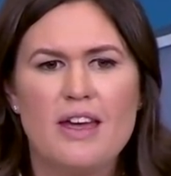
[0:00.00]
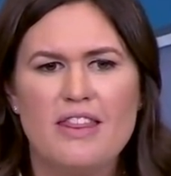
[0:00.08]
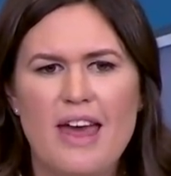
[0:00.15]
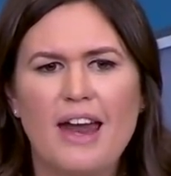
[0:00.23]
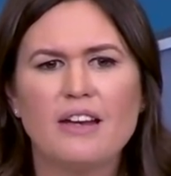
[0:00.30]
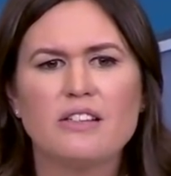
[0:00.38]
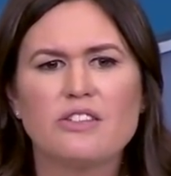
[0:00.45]

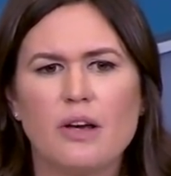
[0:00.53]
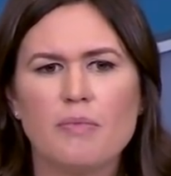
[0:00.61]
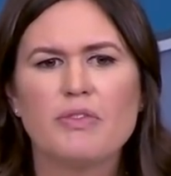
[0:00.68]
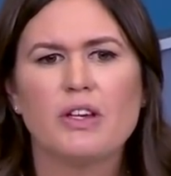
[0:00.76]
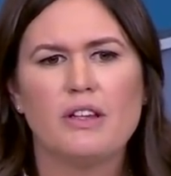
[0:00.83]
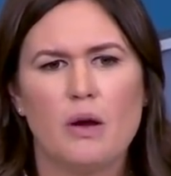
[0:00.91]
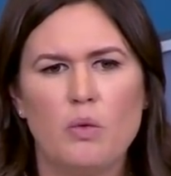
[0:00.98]
that is
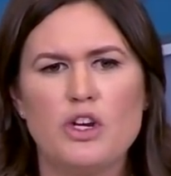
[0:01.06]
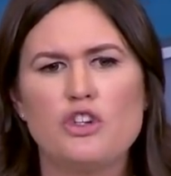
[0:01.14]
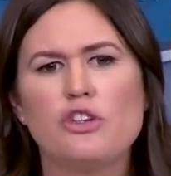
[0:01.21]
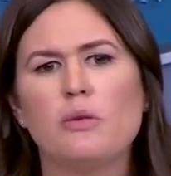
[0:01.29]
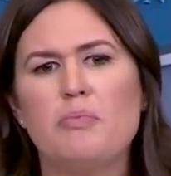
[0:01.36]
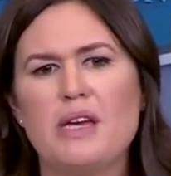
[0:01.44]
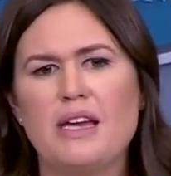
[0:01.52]
something that we
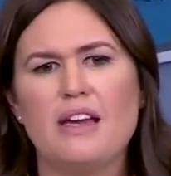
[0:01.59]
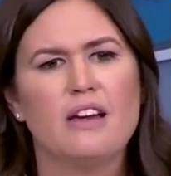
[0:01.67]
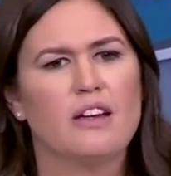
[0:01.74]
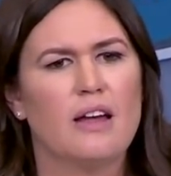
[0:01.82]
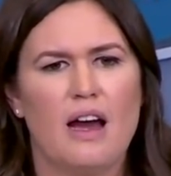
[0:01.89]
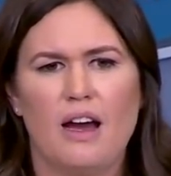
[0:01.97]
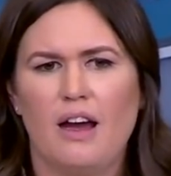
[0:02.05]
should be
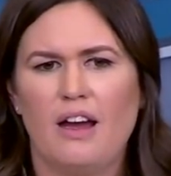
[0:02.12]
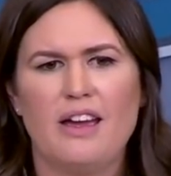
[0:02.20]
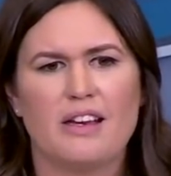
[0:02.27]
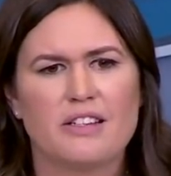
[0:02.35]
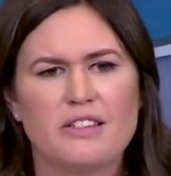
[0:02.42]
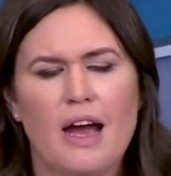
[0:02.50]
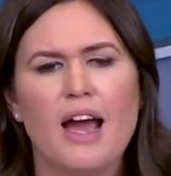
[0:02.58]
uh,
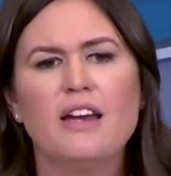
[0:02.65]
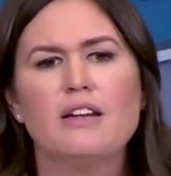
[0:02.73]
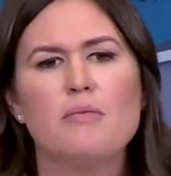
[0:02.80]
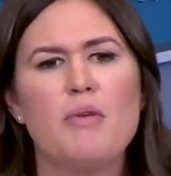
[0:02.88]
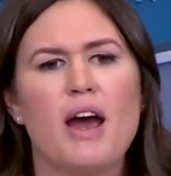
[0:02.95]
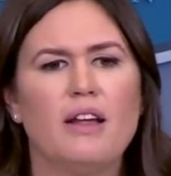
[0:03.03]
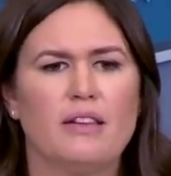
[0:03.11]
excited
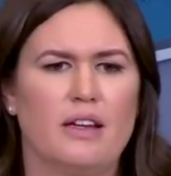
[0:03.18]
about.